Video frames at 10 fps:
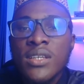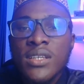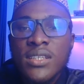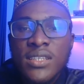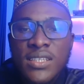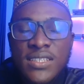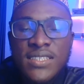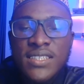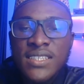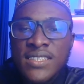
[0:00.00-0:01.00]

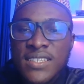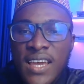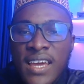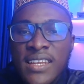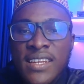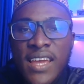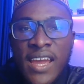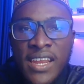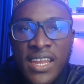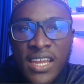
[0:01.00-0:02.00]
This is an
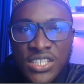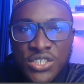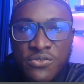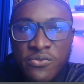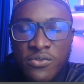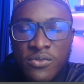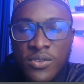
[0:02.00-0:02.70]
handkerchief.